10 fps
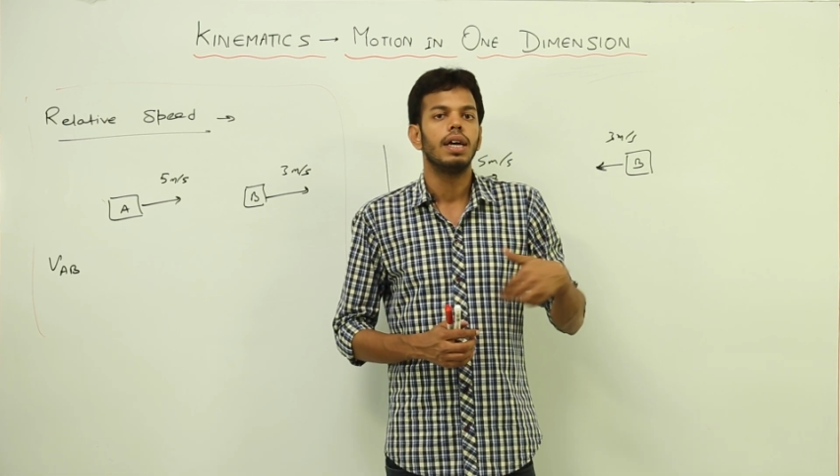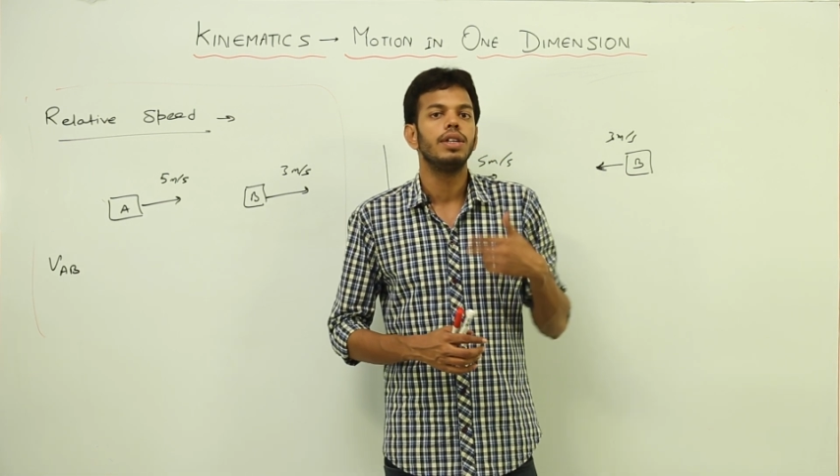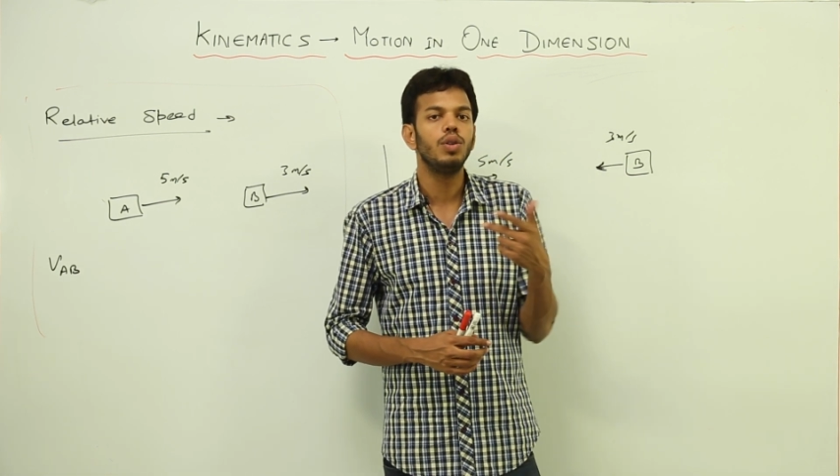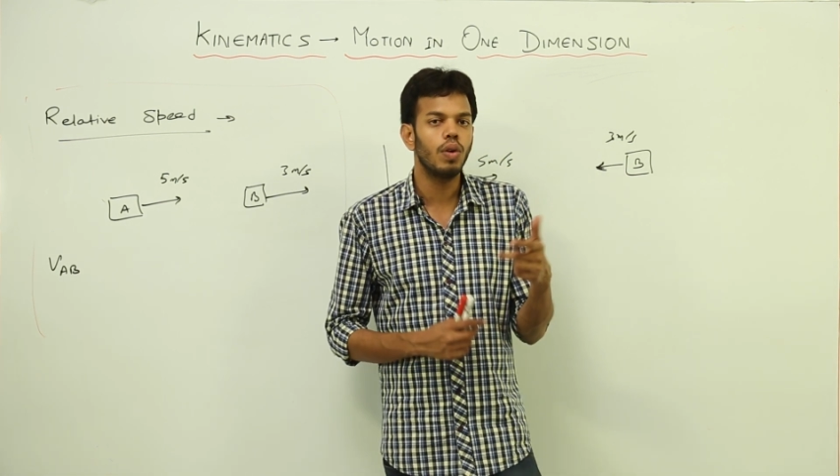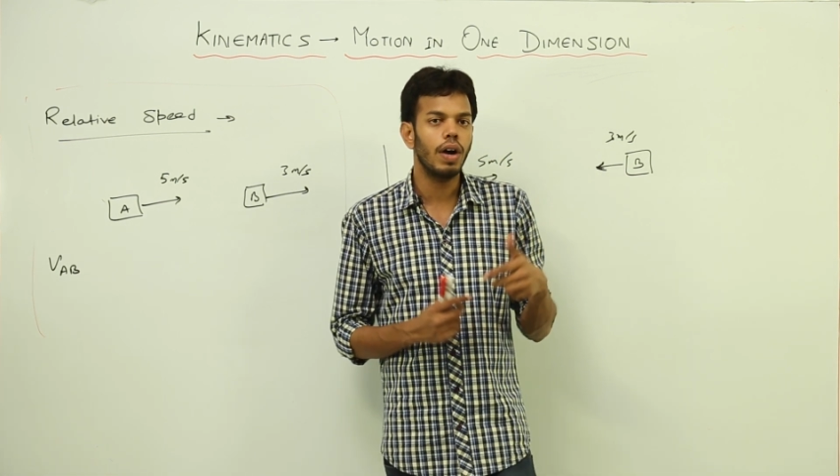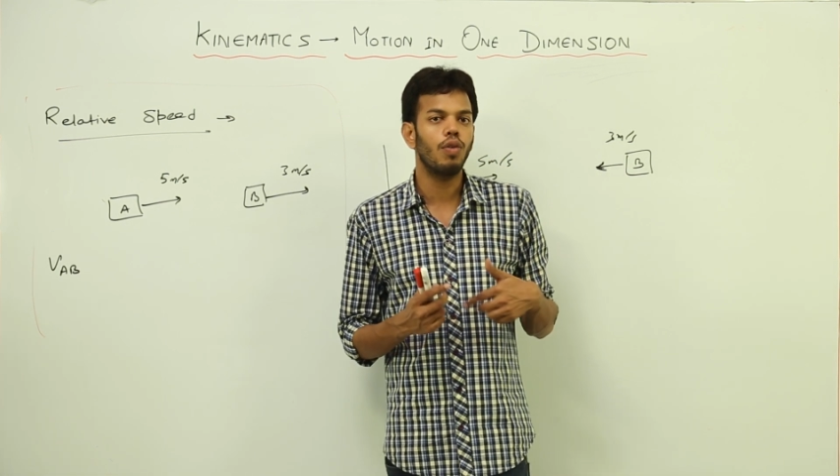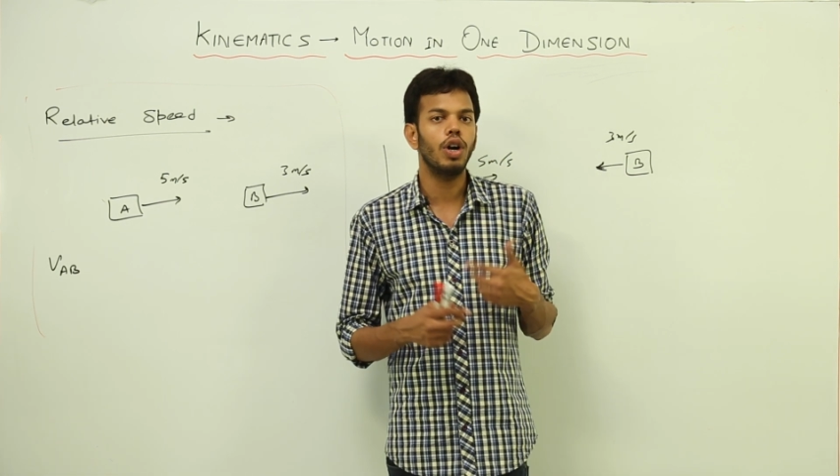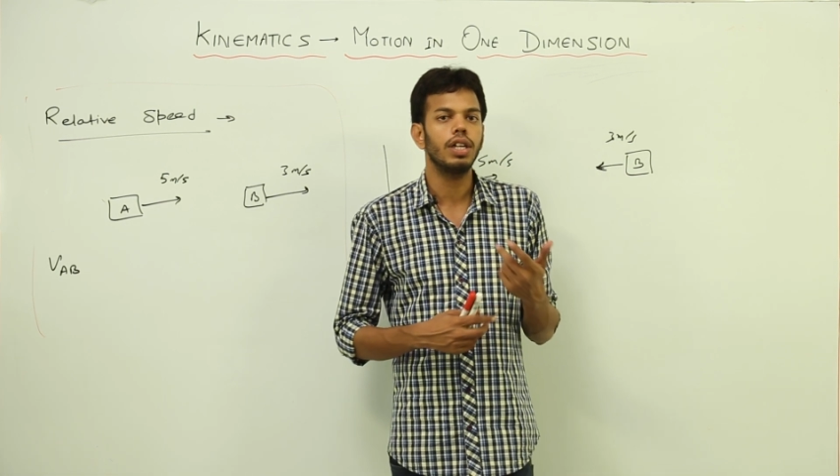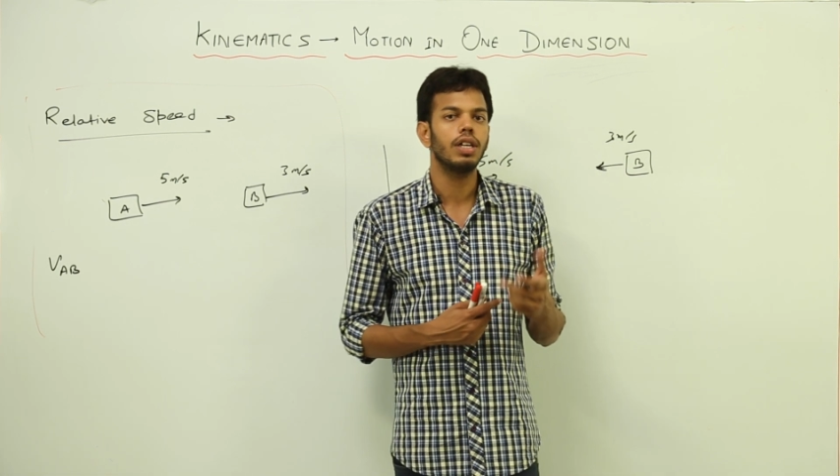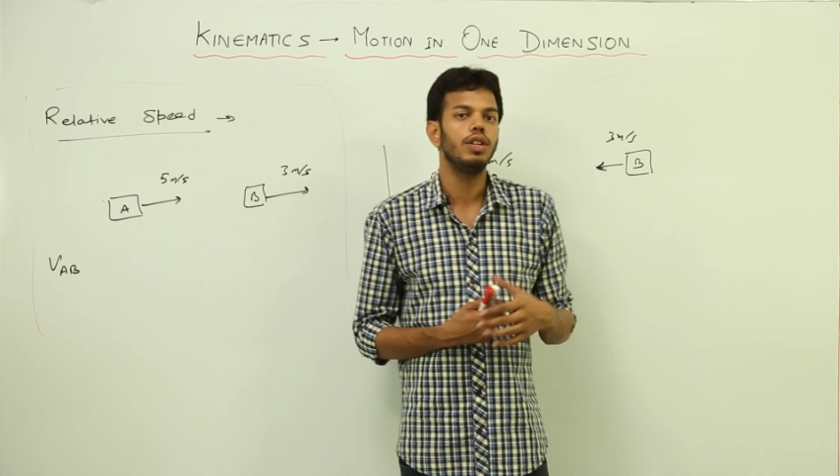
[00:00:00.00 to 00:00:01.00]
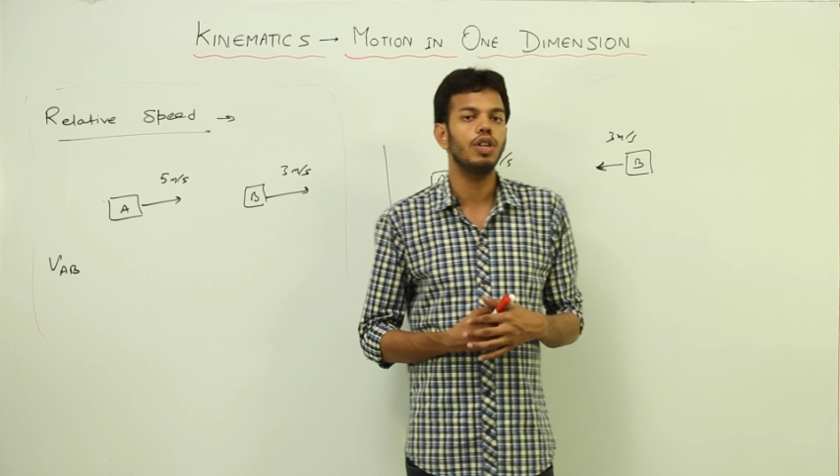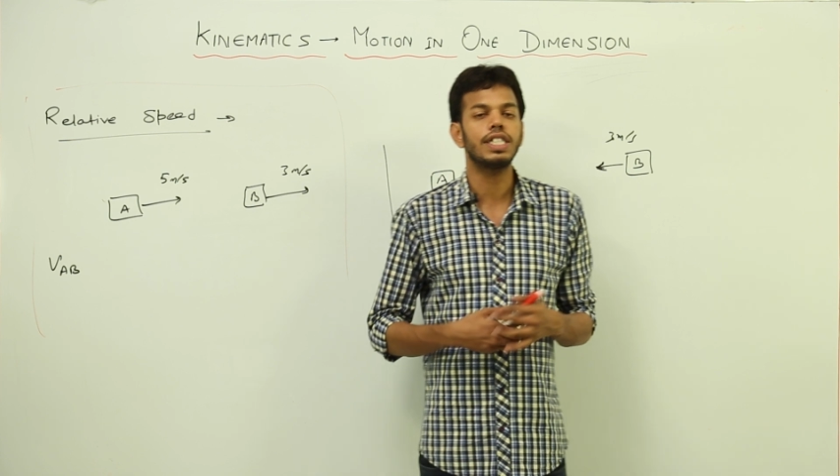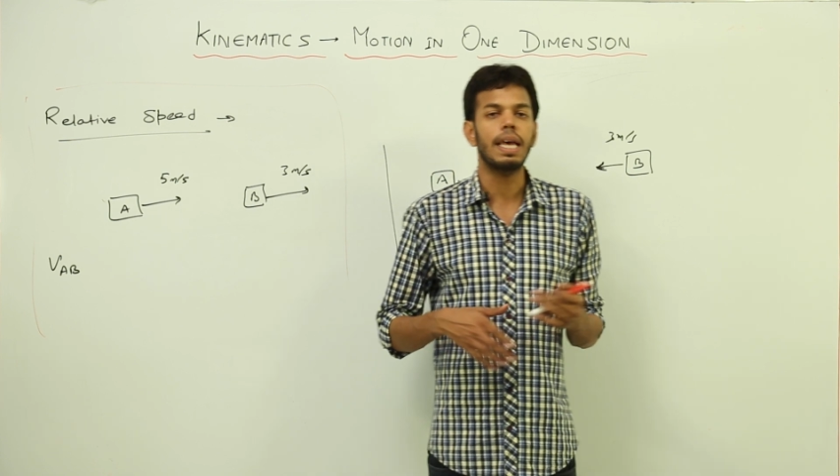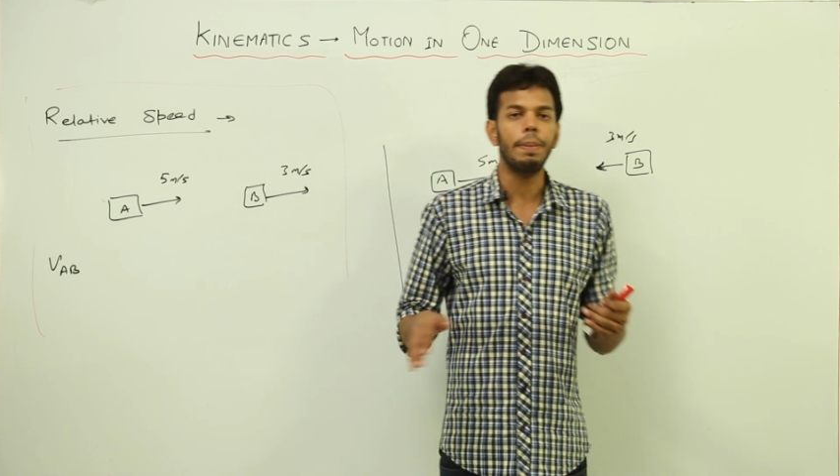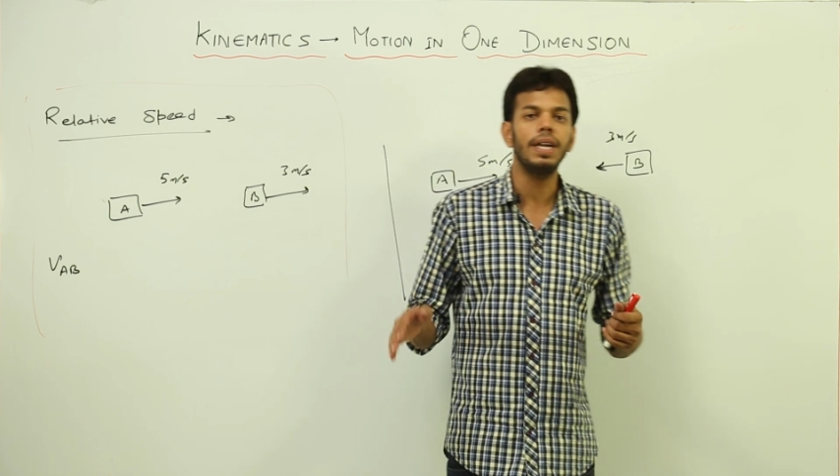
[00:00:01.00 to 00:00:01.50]
you are what you are
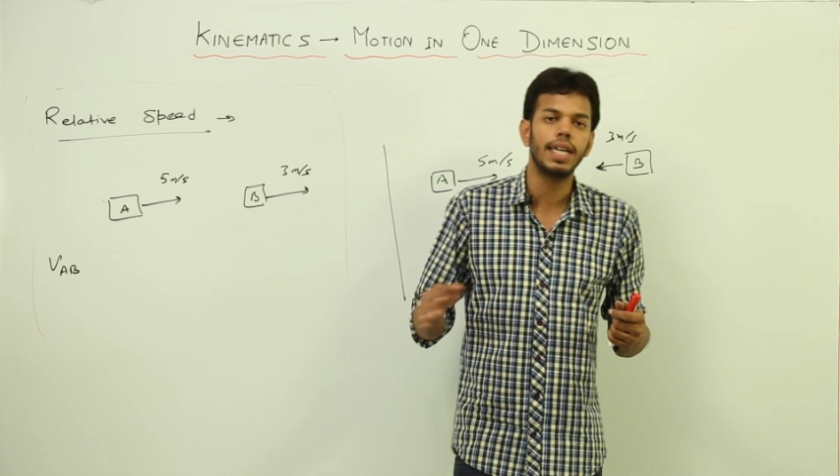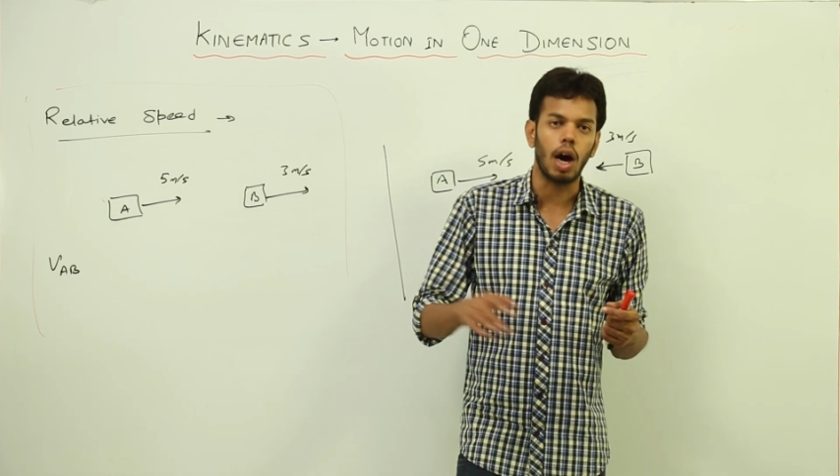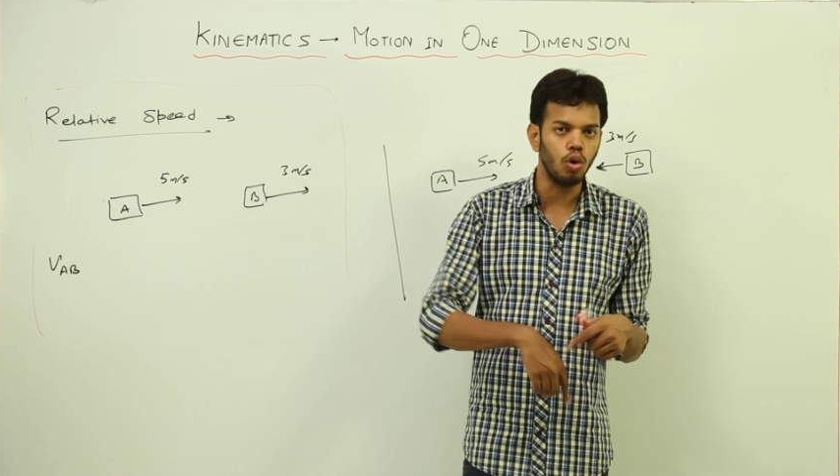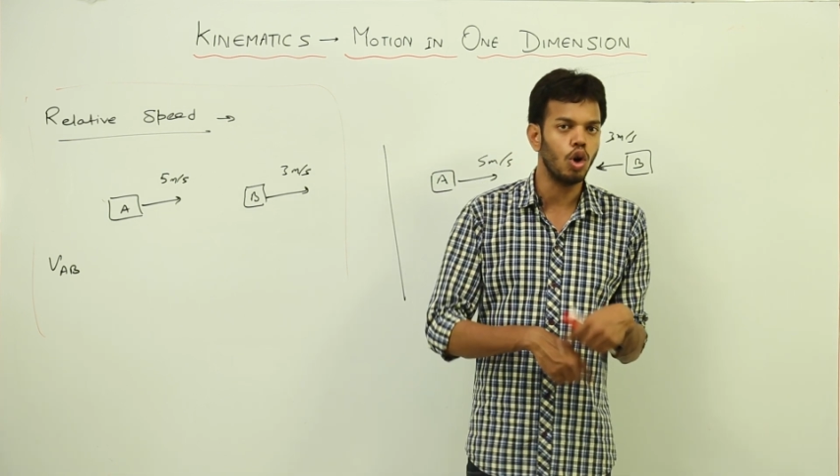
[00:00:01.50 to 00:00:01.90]
stepping down